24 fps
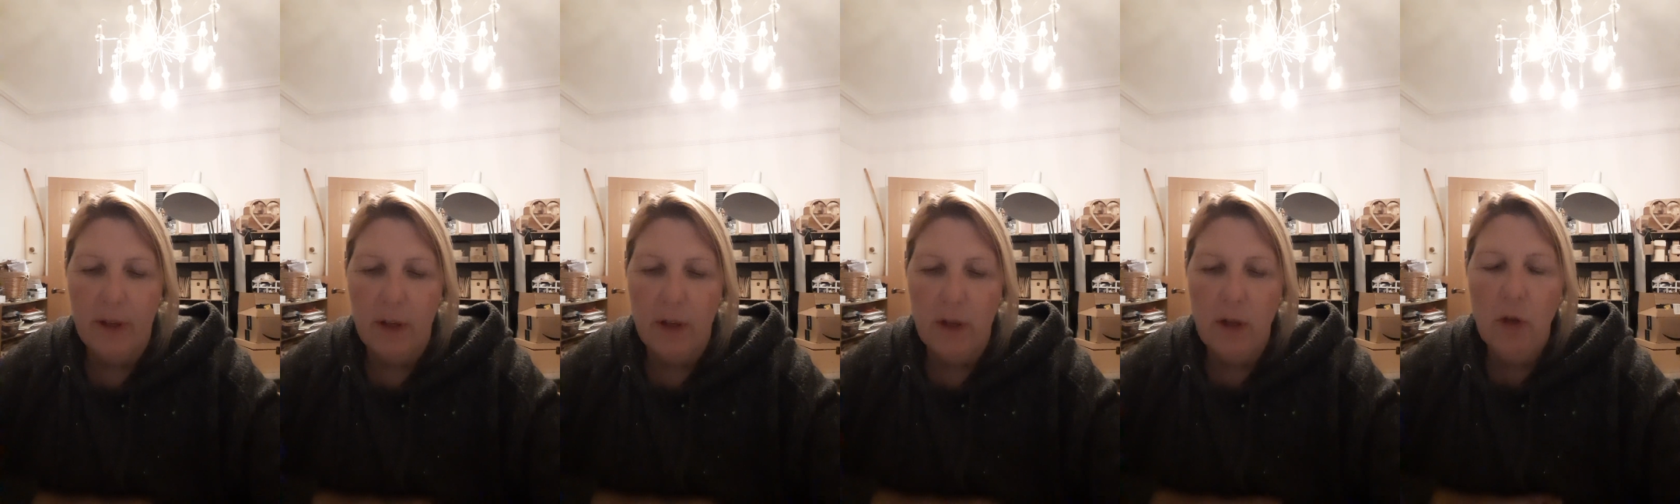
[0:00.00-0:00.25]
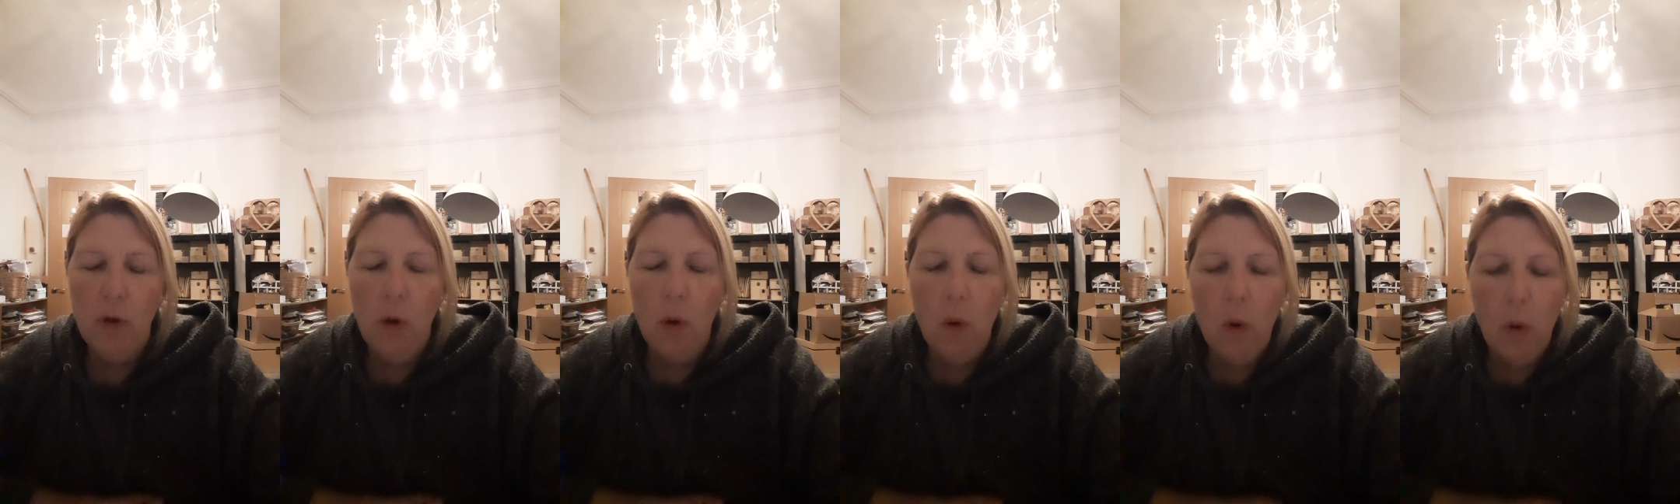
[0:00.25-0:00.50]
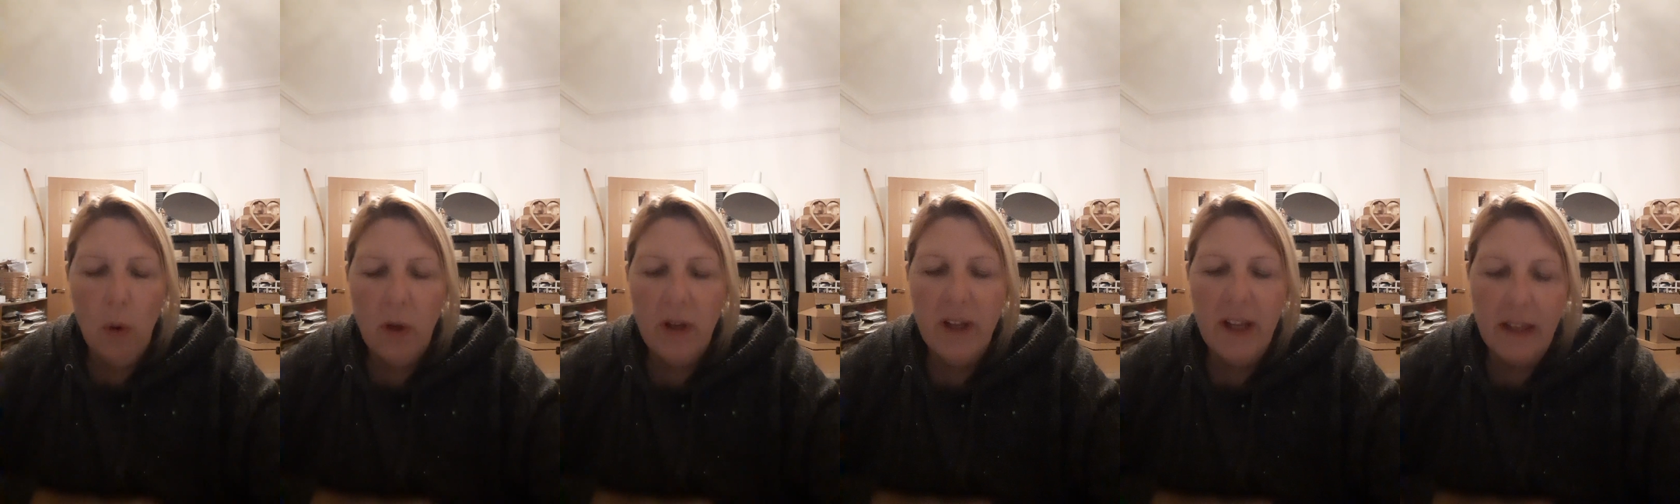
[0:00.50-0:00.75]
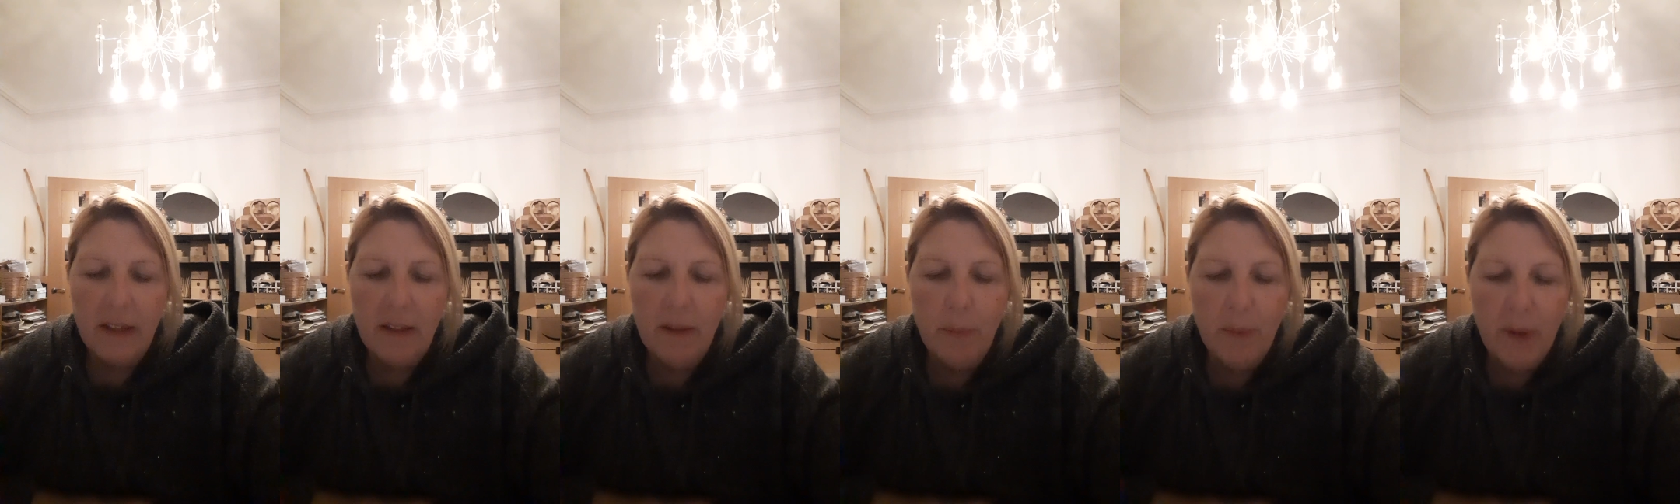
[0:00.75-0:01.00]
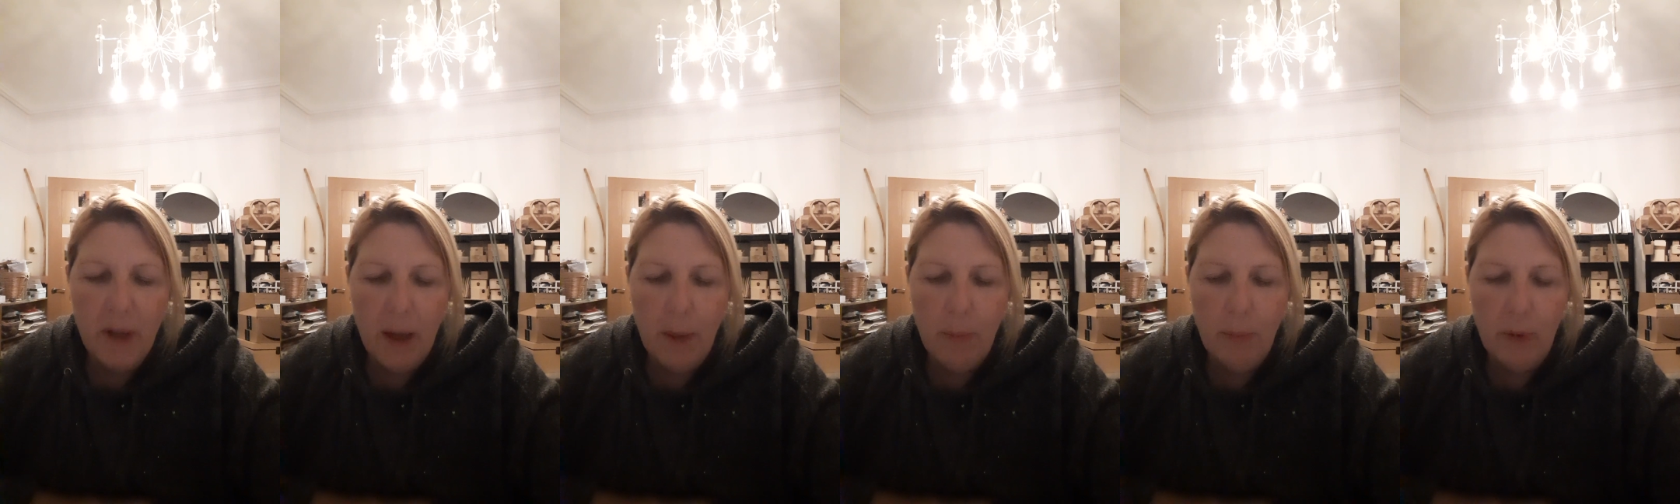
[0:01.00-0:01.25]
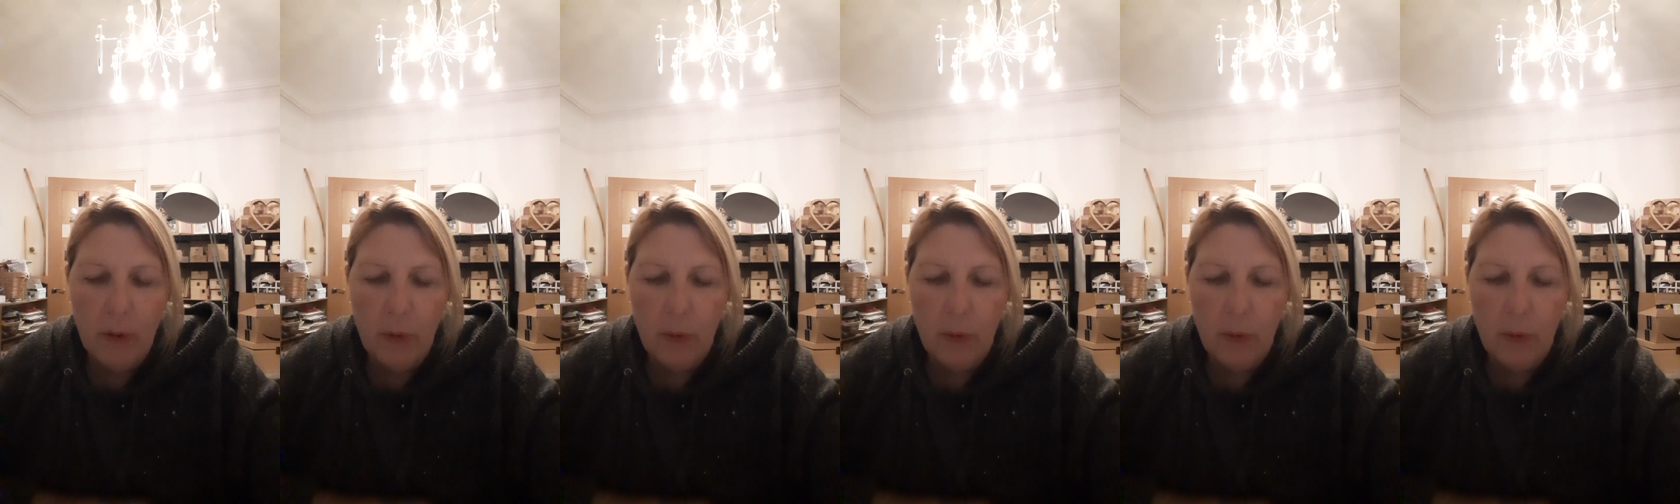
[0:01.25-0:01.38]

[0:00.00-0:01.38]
Your kingdom come,